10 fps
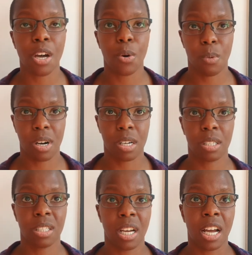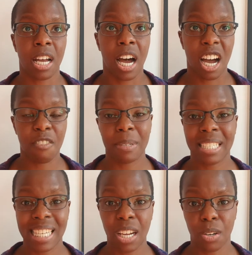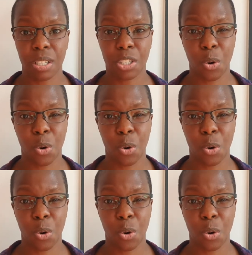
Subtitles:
Well, I've been sat on this